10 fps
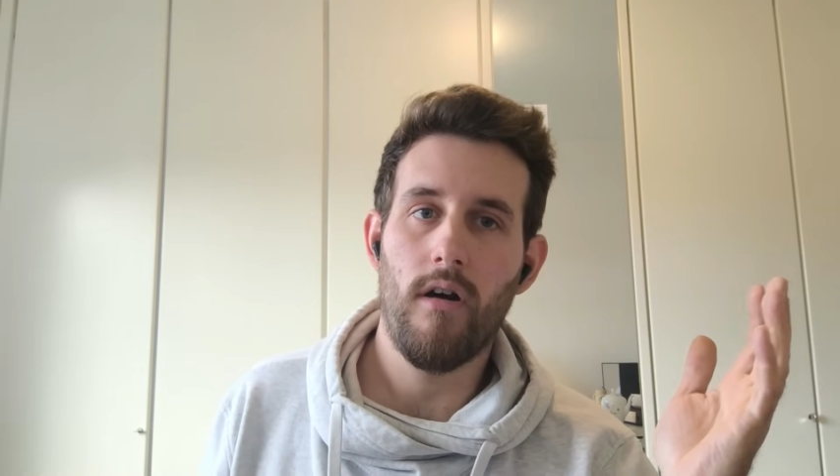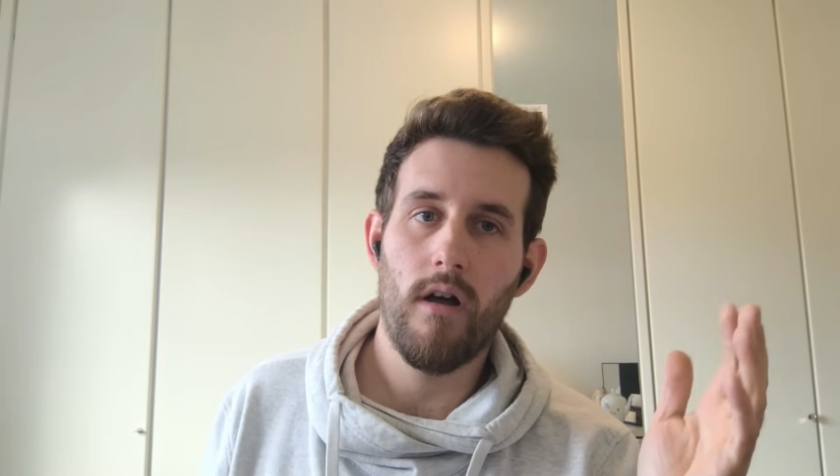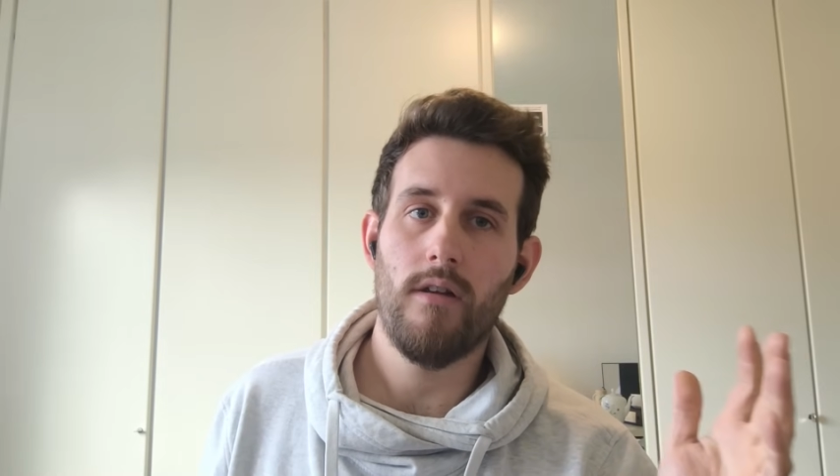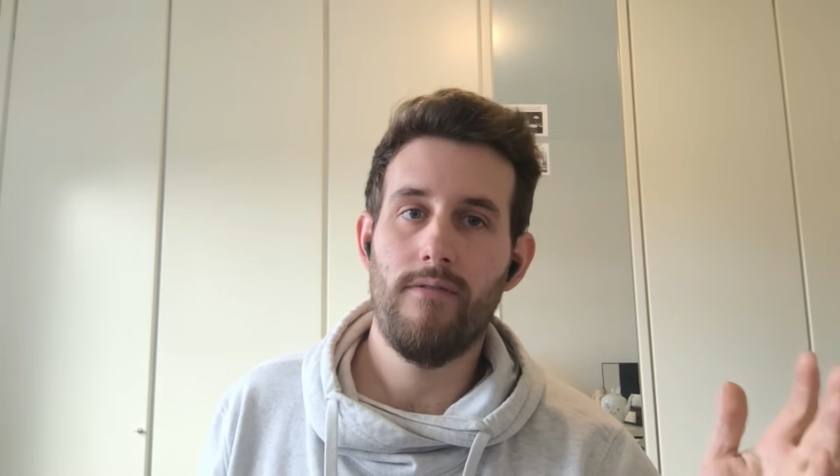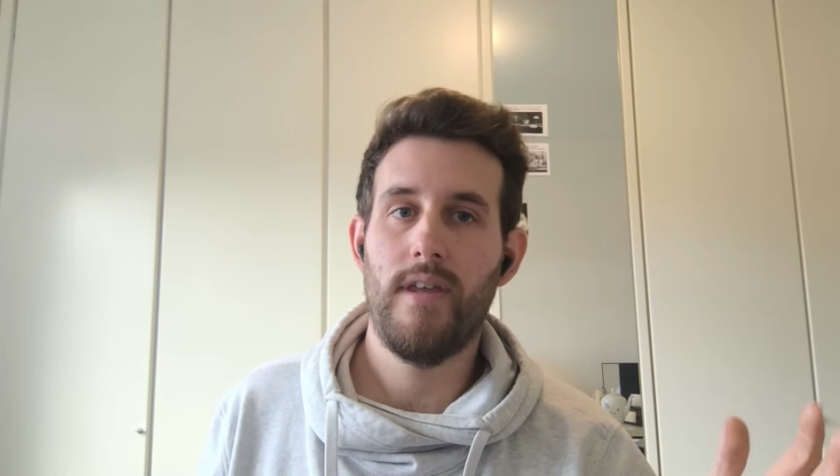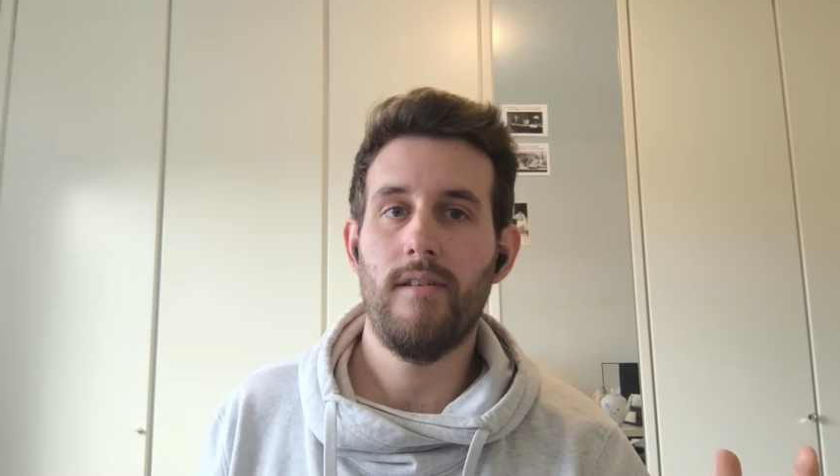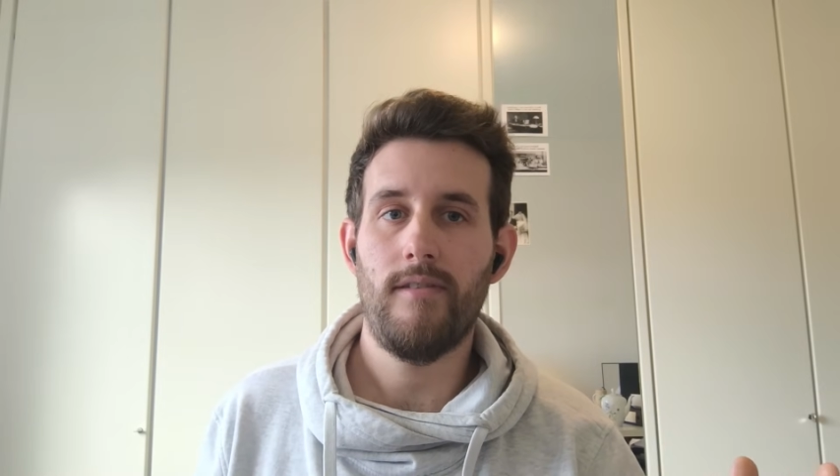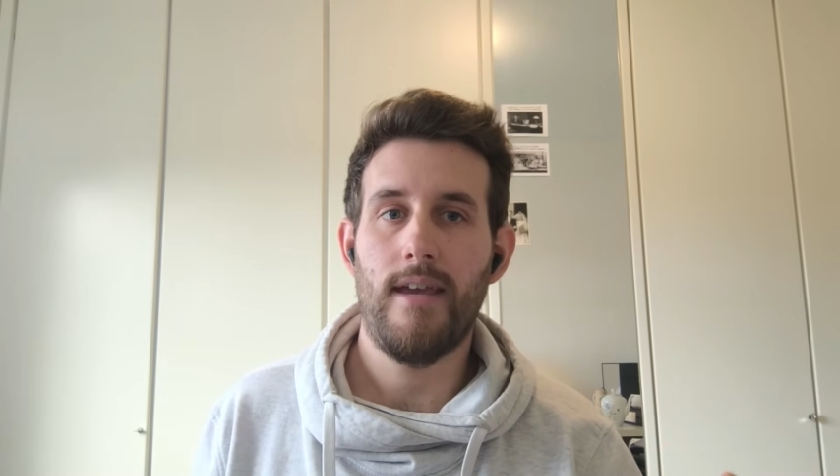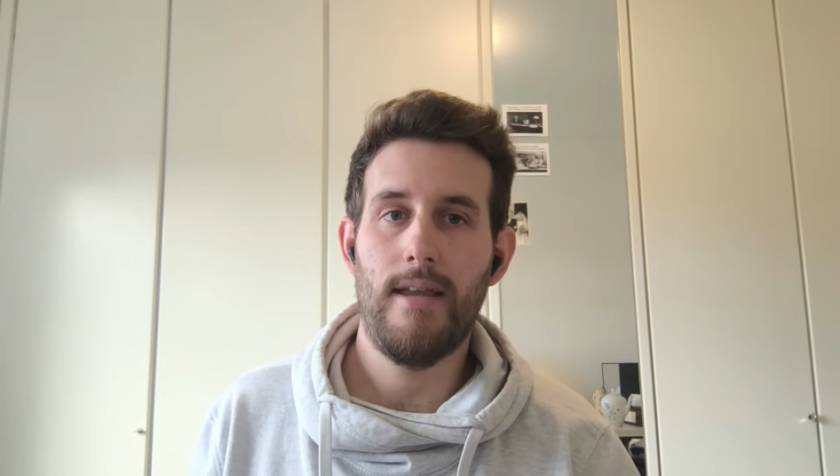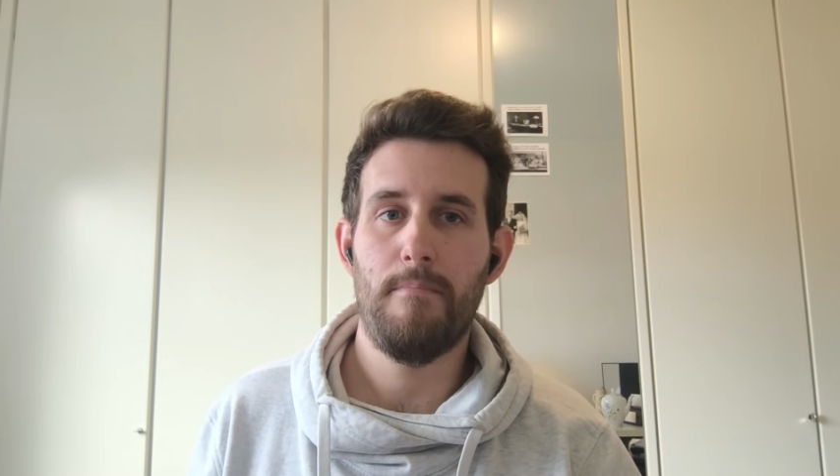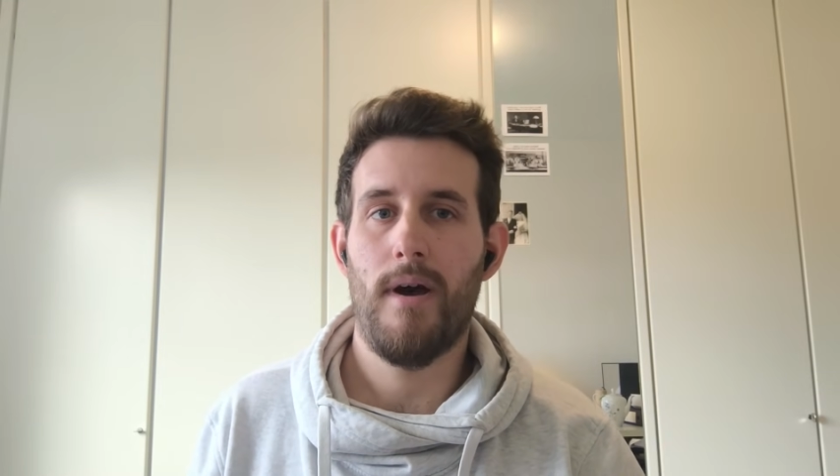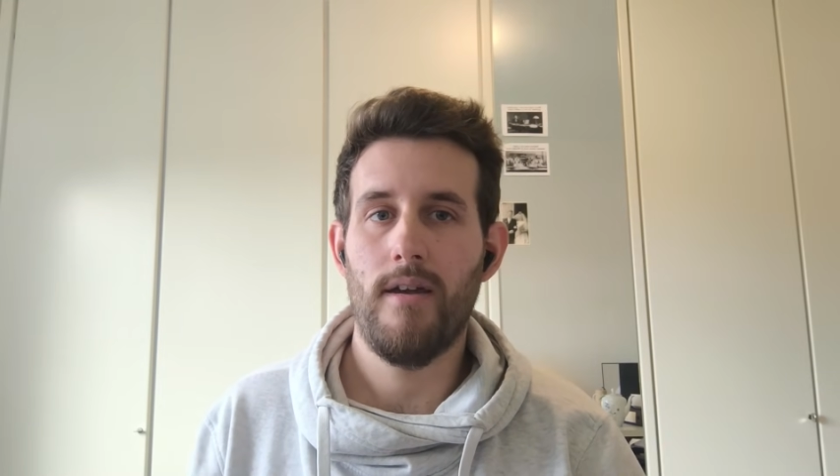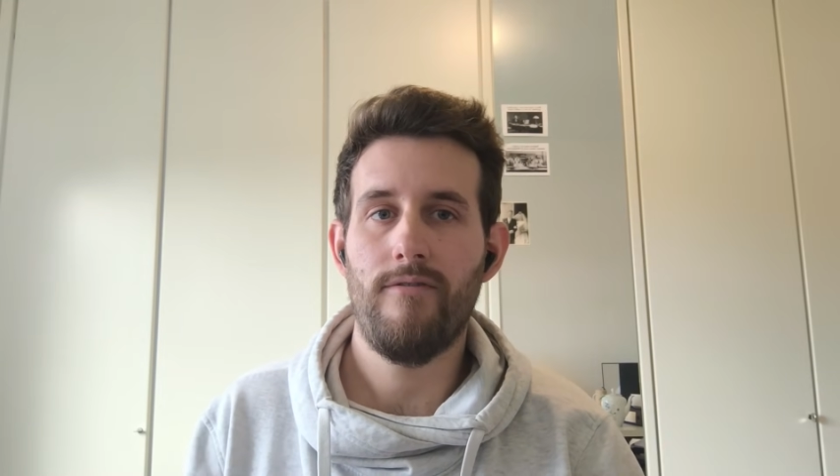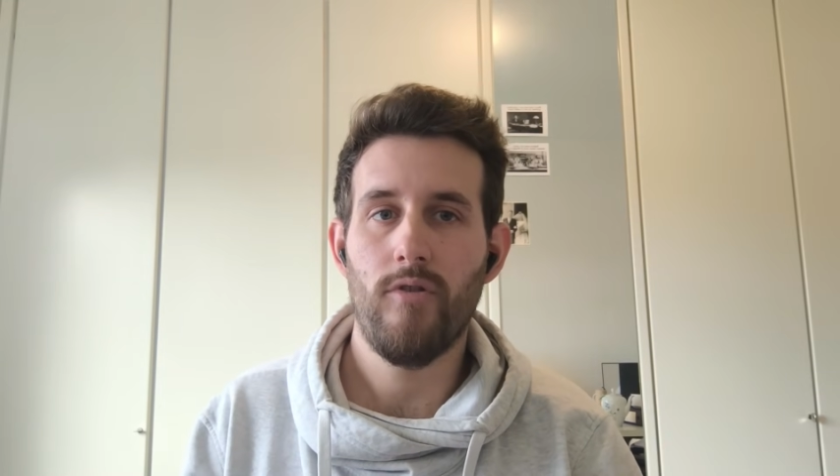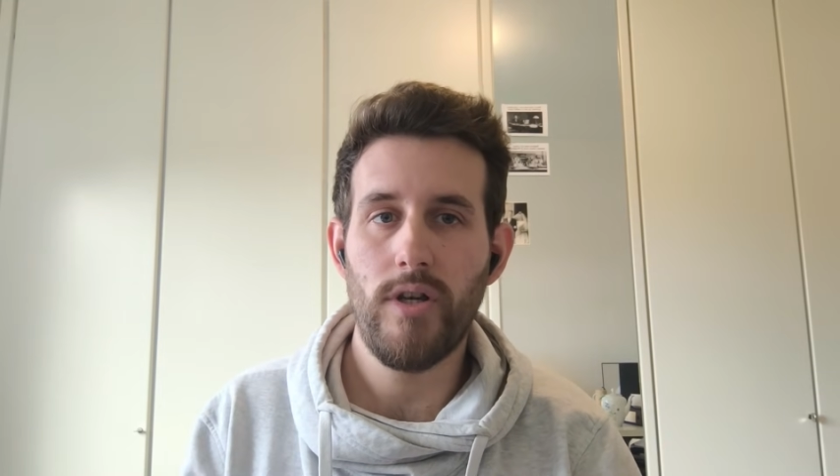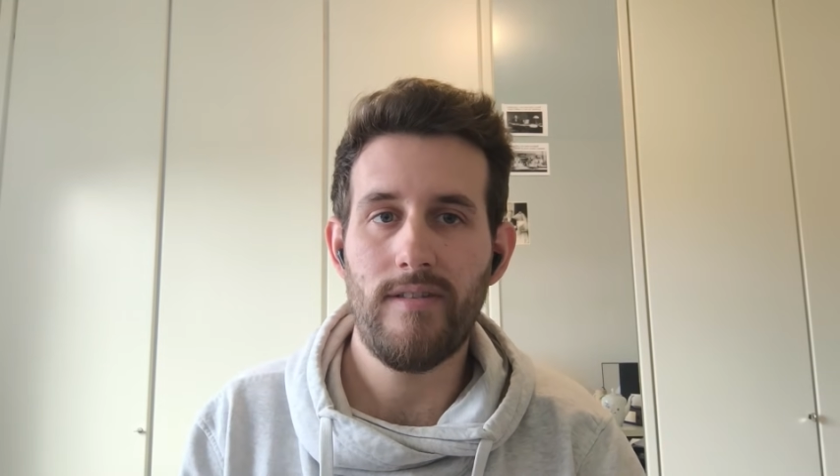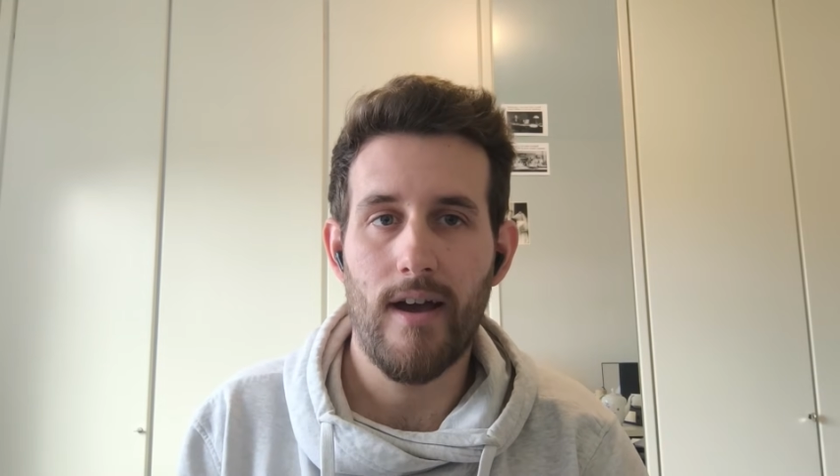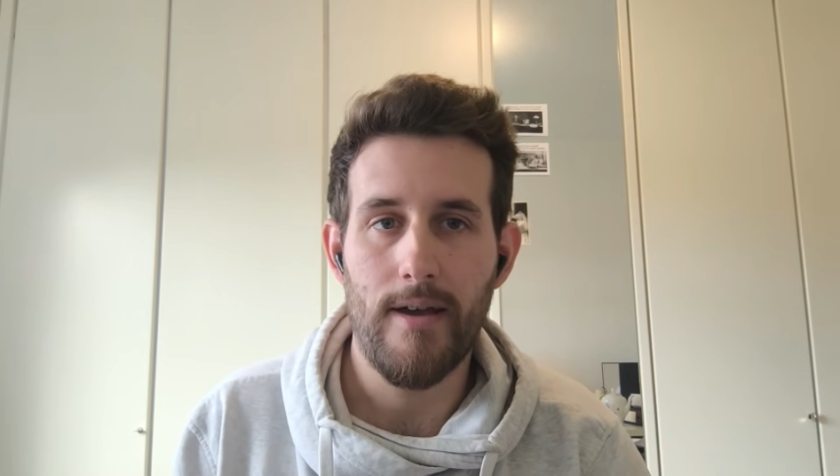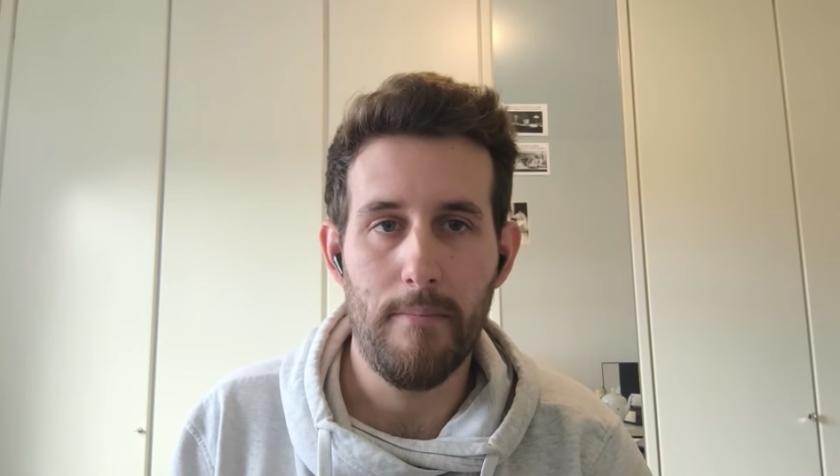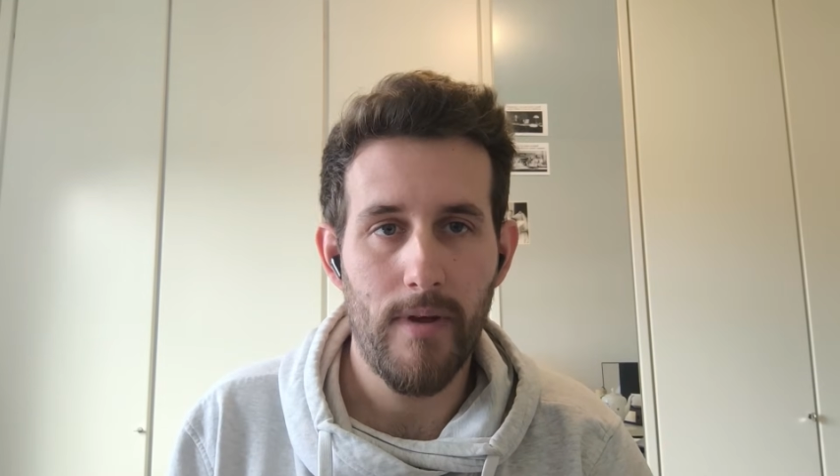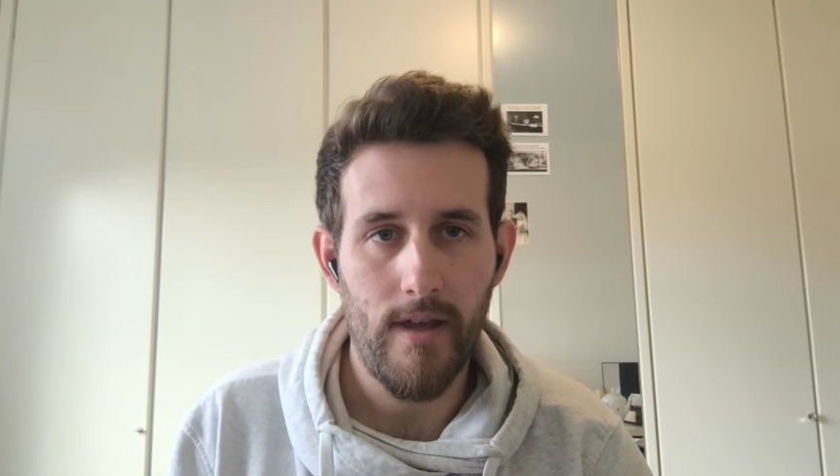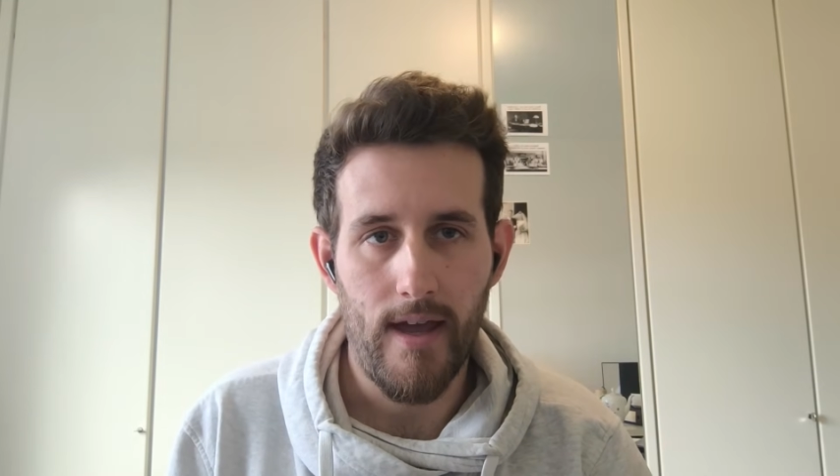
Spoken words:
all of this in my free time,